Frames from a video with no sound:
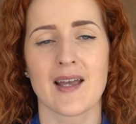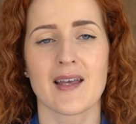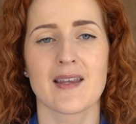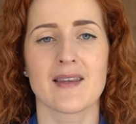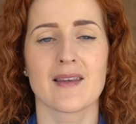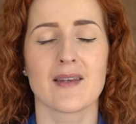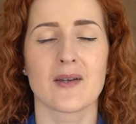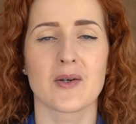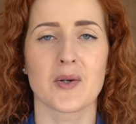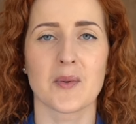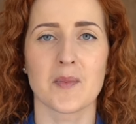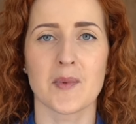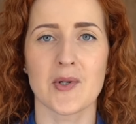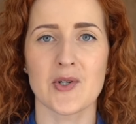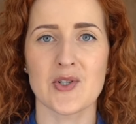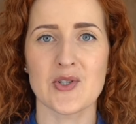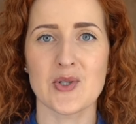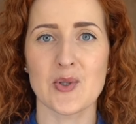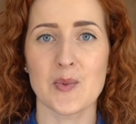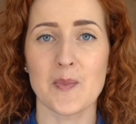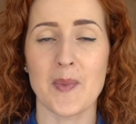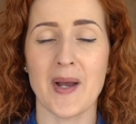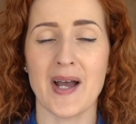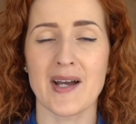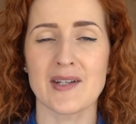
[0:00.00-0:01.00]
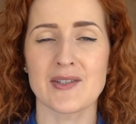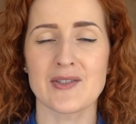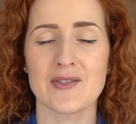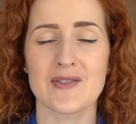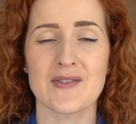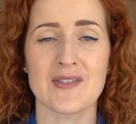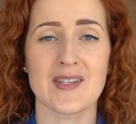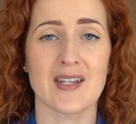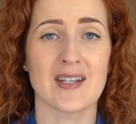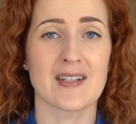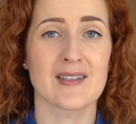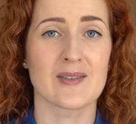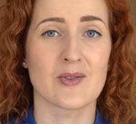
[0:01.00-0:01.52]
The commercial
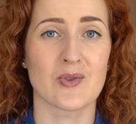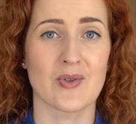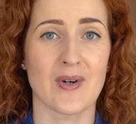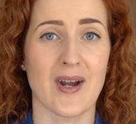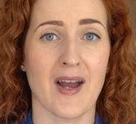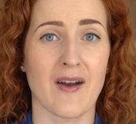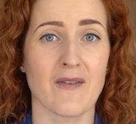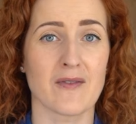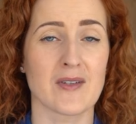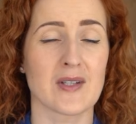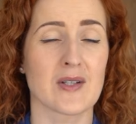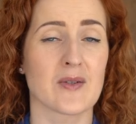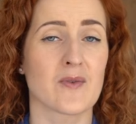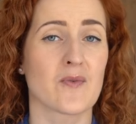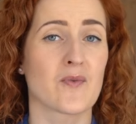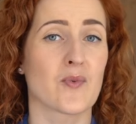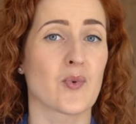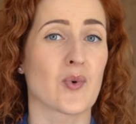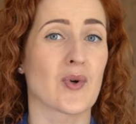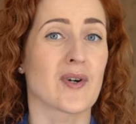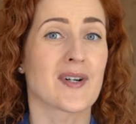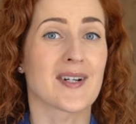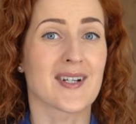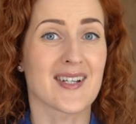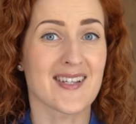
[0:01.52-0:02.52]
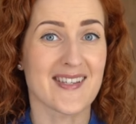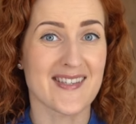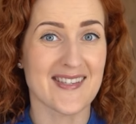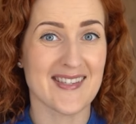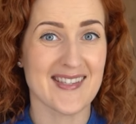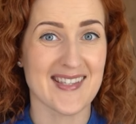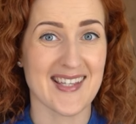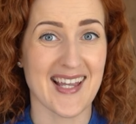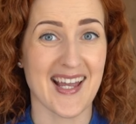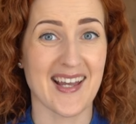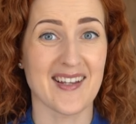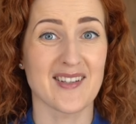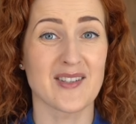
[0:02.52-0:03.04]
patterns are drafted for
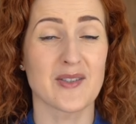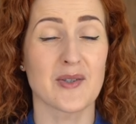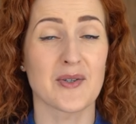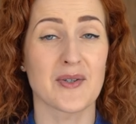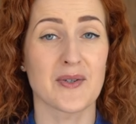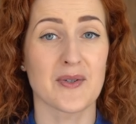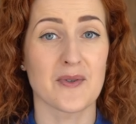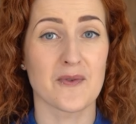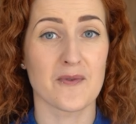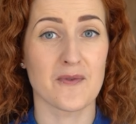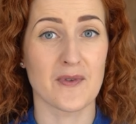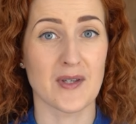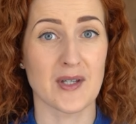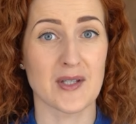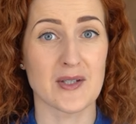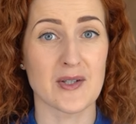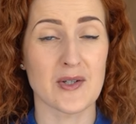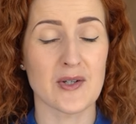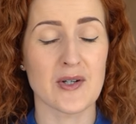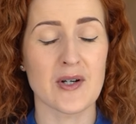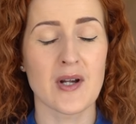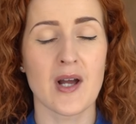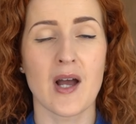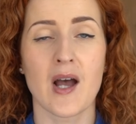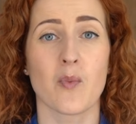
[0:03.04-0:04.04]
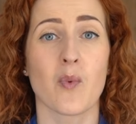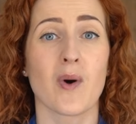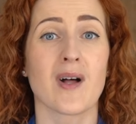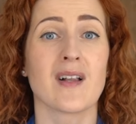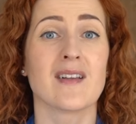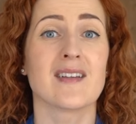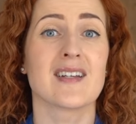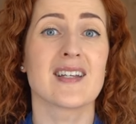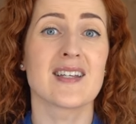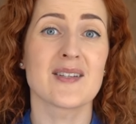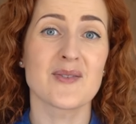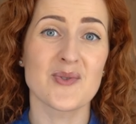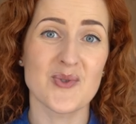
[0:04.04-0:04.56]
standard figure,
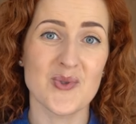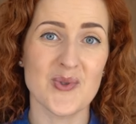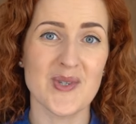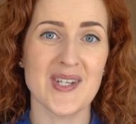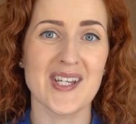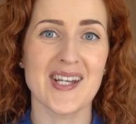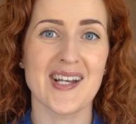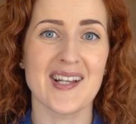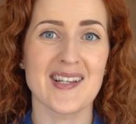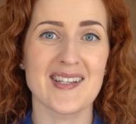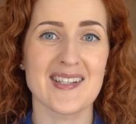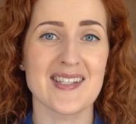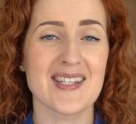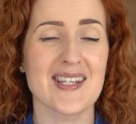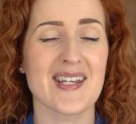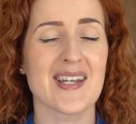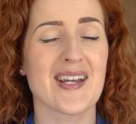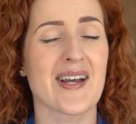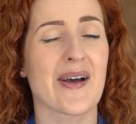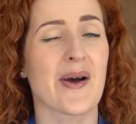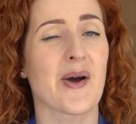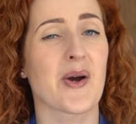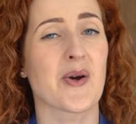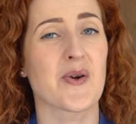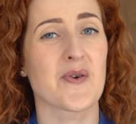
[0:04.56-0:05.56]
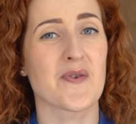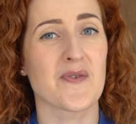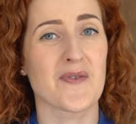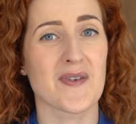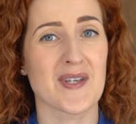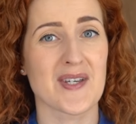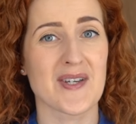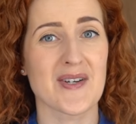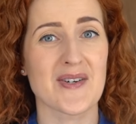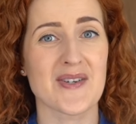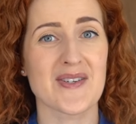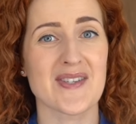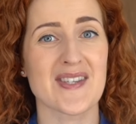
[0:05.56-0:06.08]
while in reality, our
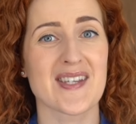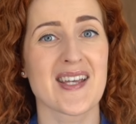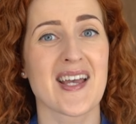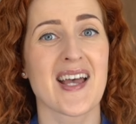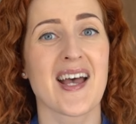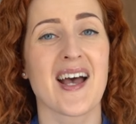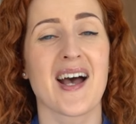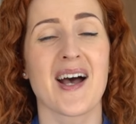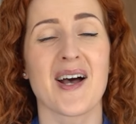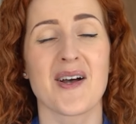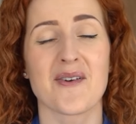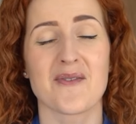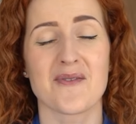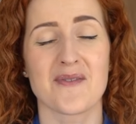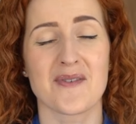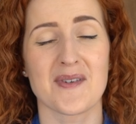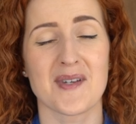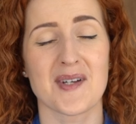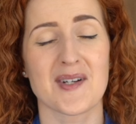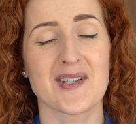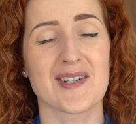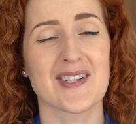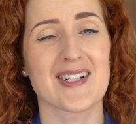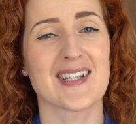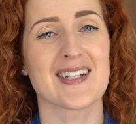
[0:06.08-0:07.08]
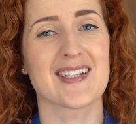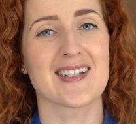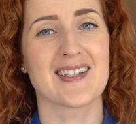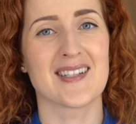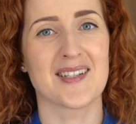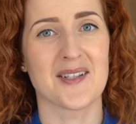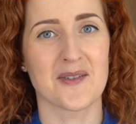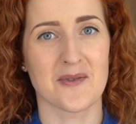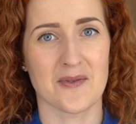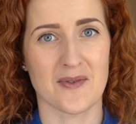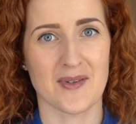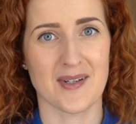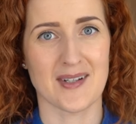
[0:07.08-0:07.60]
figures are very
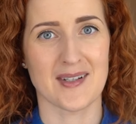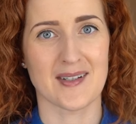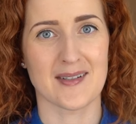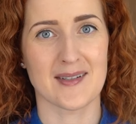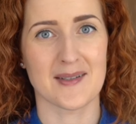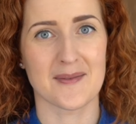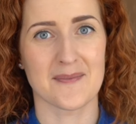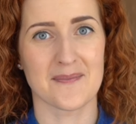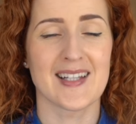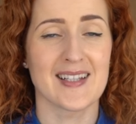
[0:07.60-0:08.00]
different.